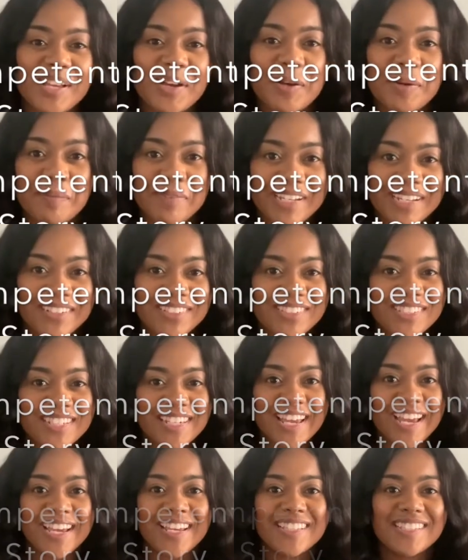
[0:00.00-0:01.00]
I'm here
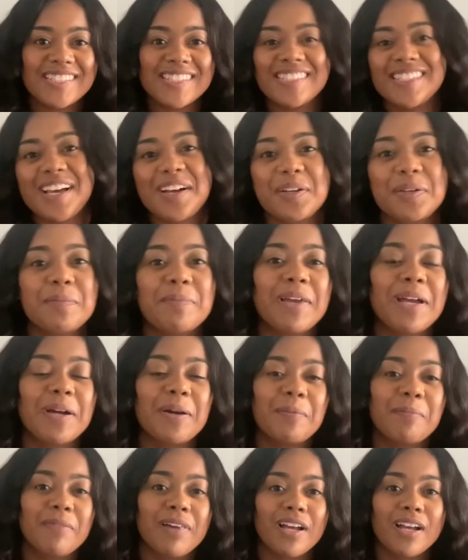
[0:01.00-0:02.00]
today to talk
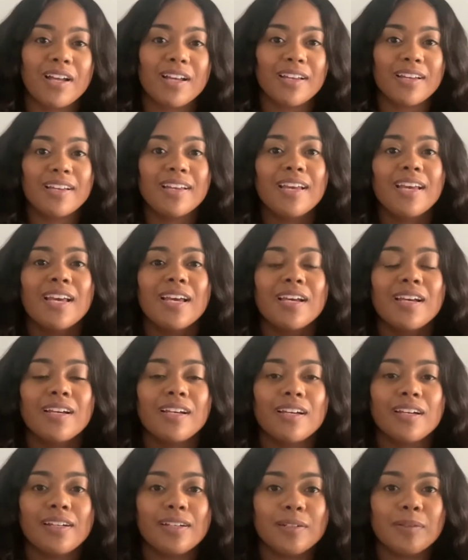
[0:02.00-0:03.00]
about my
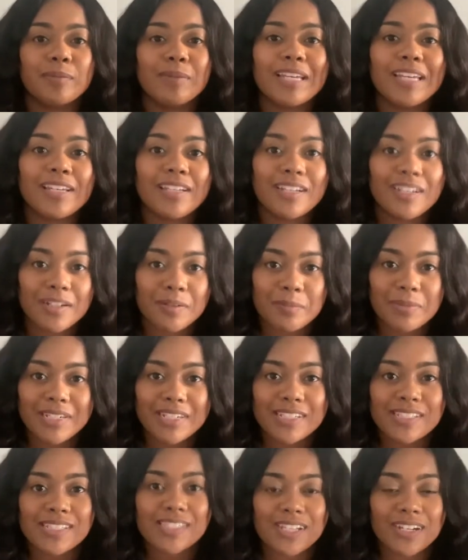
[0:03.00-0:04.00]

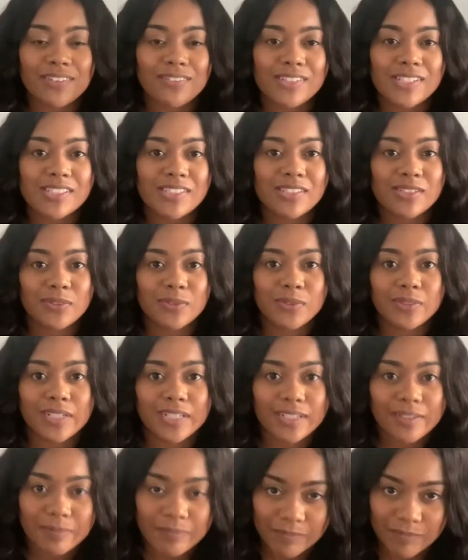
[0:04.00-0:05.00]
incompetent cervix
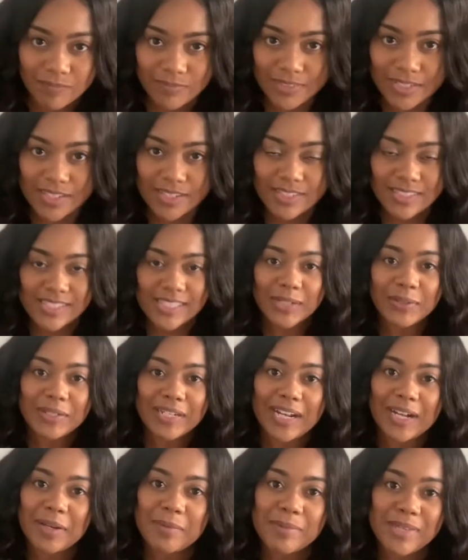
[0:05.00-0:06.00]
story. So it
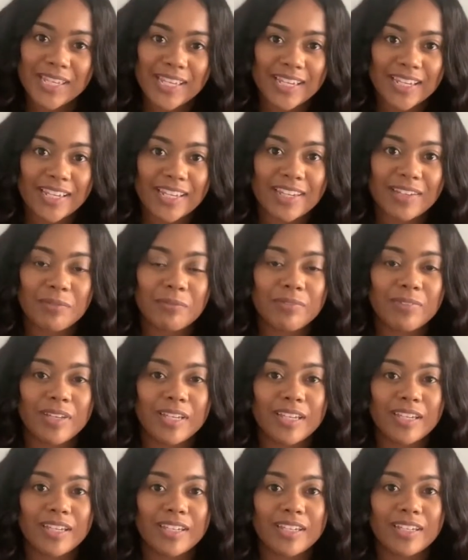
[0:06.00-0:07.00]
all began
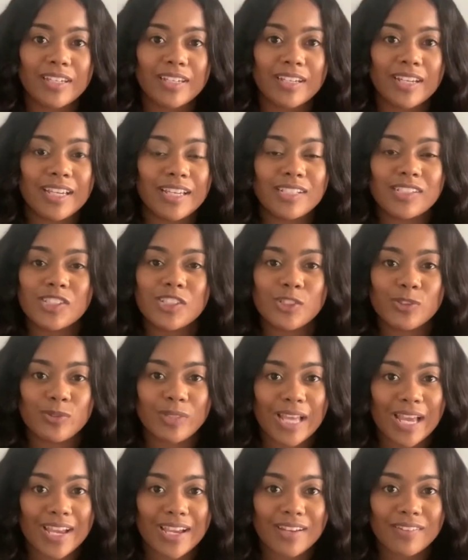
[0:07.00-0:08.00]
when in
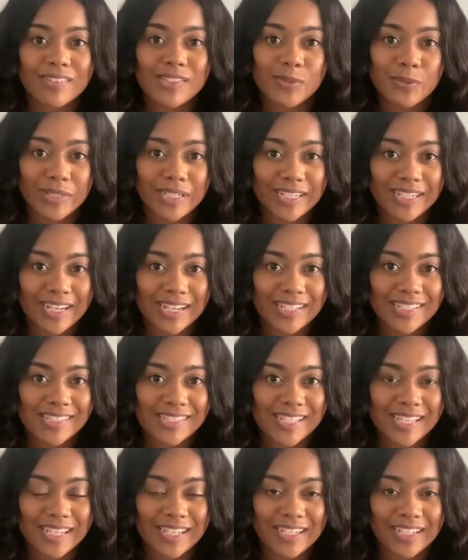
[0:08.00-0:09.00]
July of
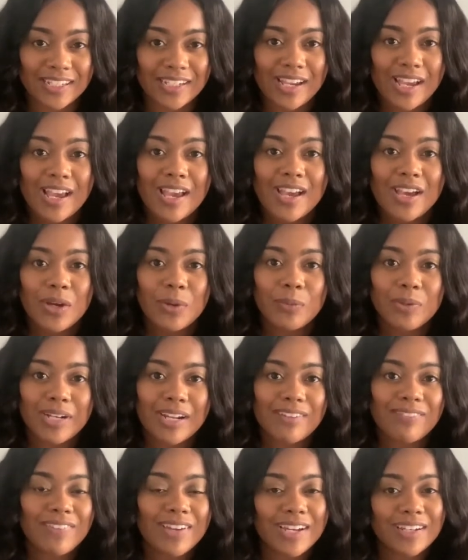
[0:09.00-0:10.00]
2019 when
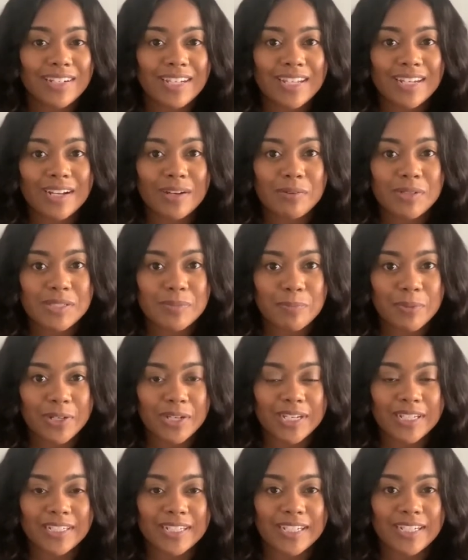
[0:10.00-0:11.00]
I found out I was
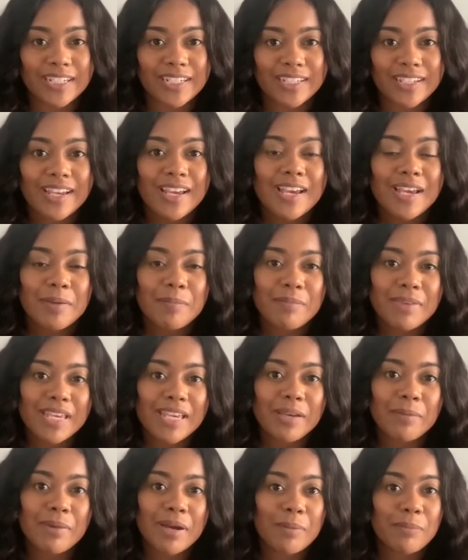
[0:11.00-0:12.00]
pregnant. Me
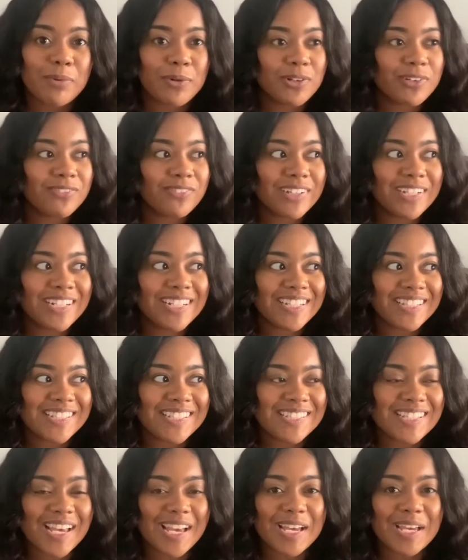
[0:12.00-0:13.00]
and my boyfriend at the
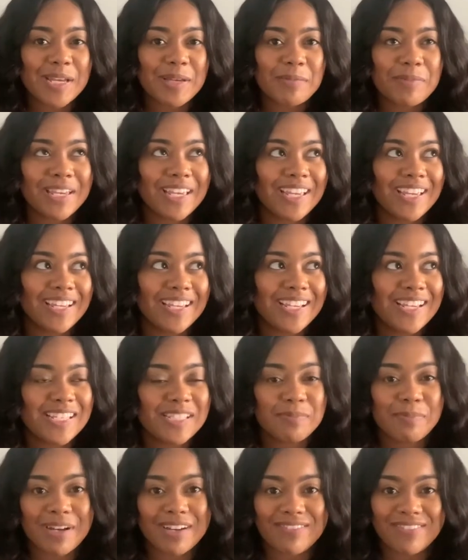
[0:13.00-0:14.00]
time, and
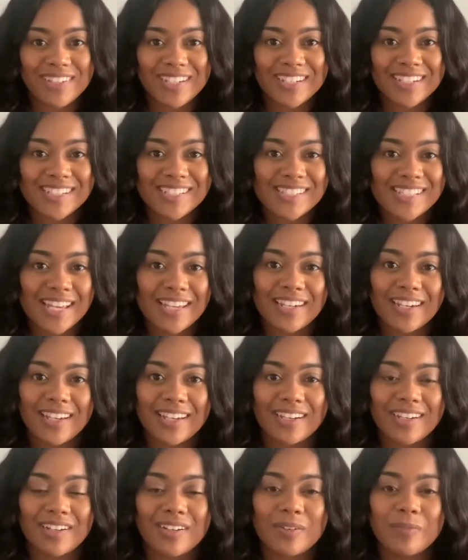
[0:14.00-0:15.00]
he's my fiance
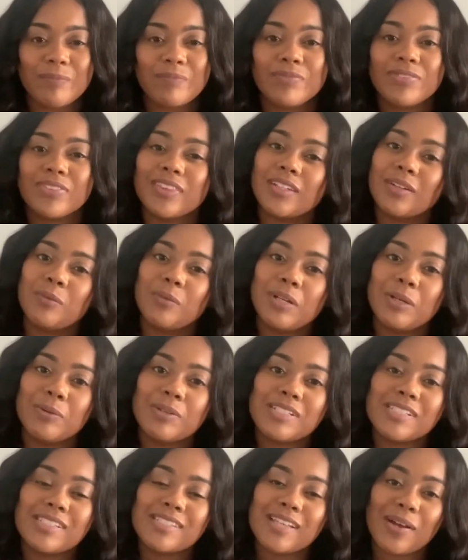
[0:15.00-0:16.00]
now, we
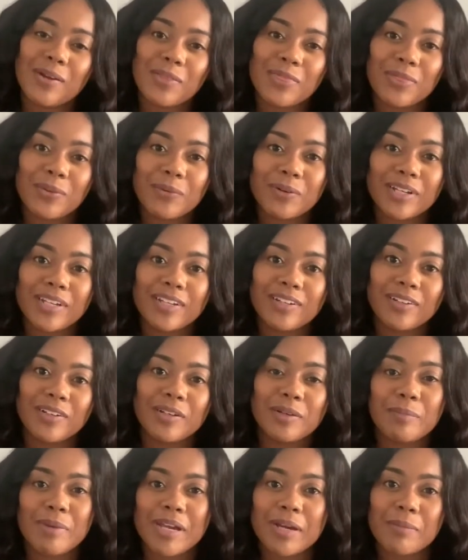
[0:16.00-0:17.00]
were so thrilled
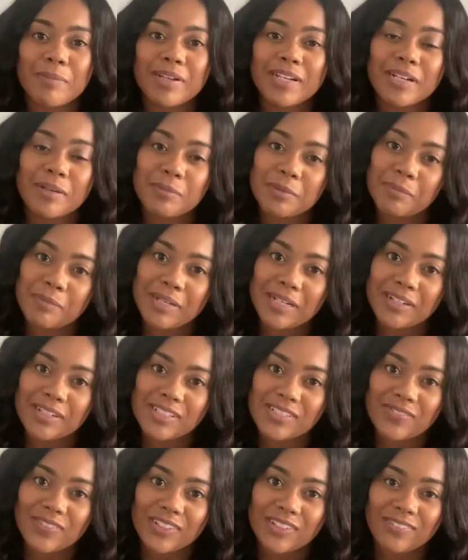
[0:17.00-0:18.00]
about becoming
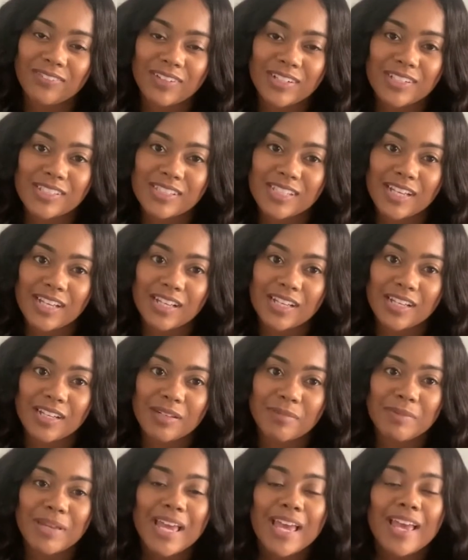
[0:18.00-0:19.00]
parents for the first
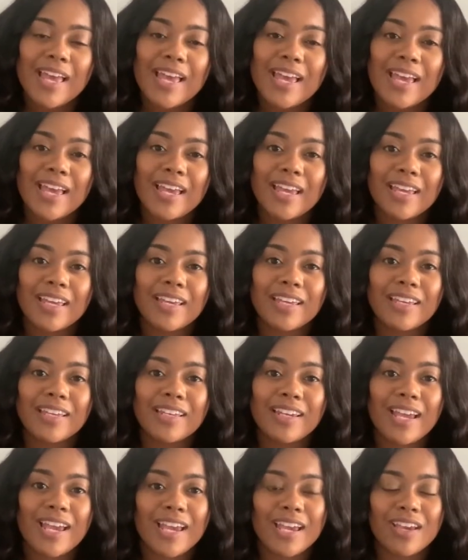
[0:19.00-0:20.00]
time and
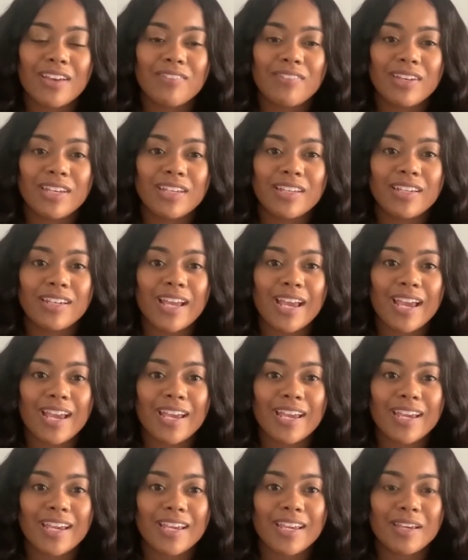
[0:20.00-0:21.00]
having
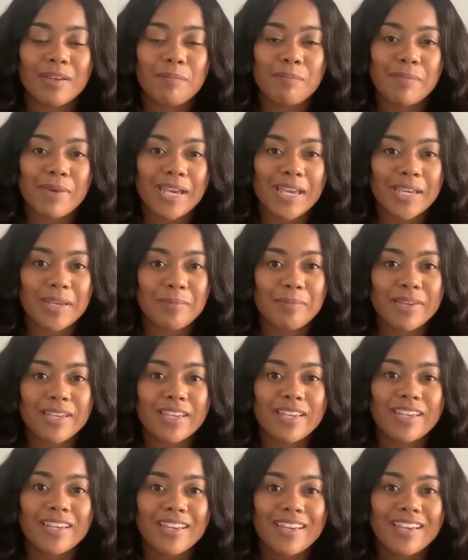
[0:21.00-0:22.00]
a
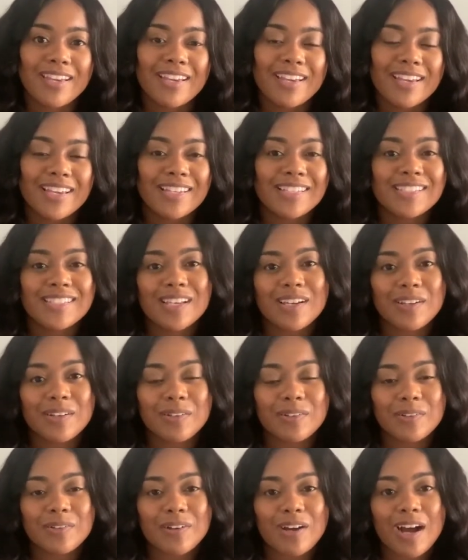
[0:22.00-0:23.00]
baby. And so
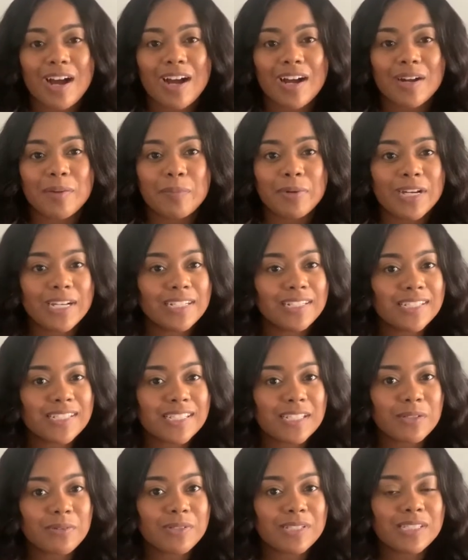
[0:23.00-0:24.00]
our
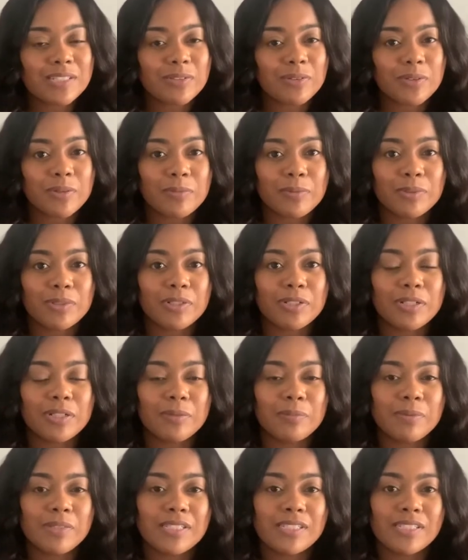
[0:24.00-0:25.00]
pregnancy was normal
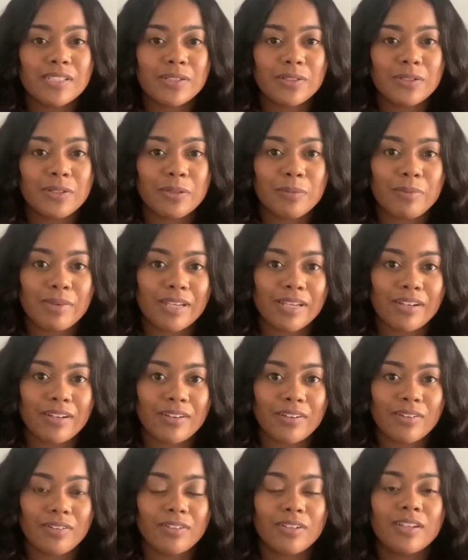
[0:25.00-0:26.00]
up until
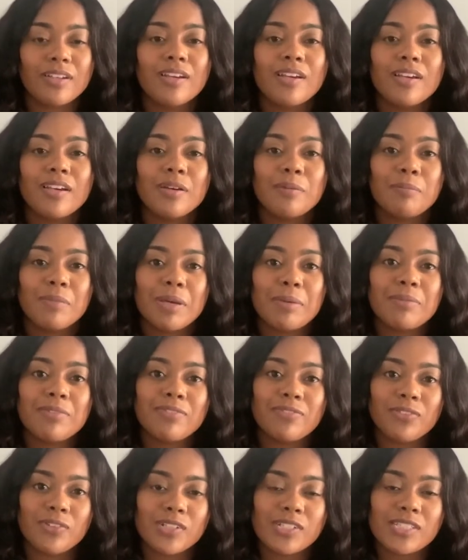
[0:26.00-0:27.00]
about maybe
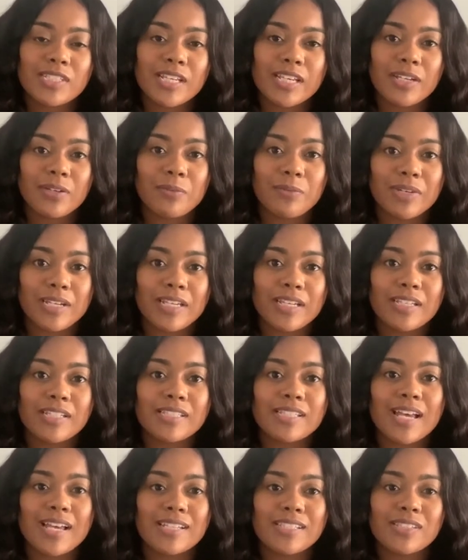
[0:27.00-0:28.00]
14
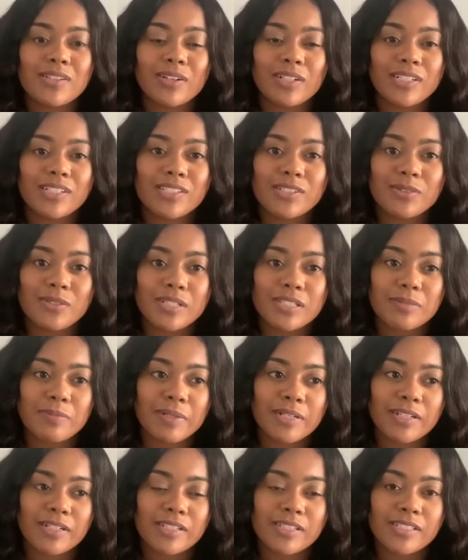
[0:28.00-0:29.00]
weeks. I started to
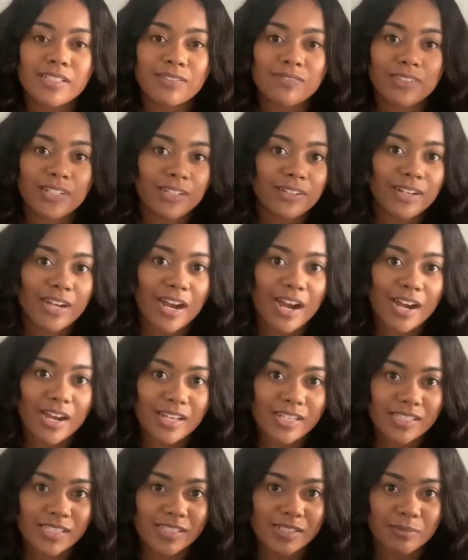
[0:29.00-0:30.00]
experience some very
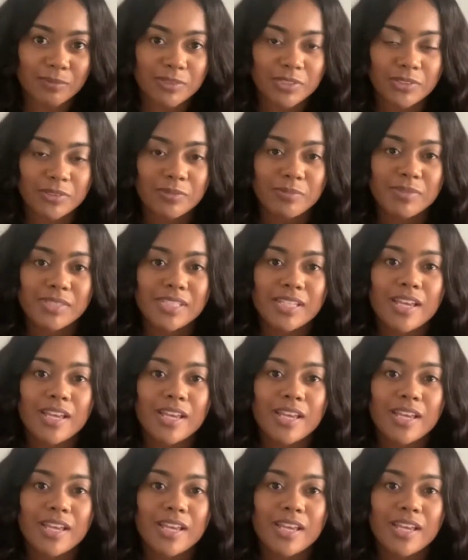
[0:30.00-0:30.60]
odd symptoms.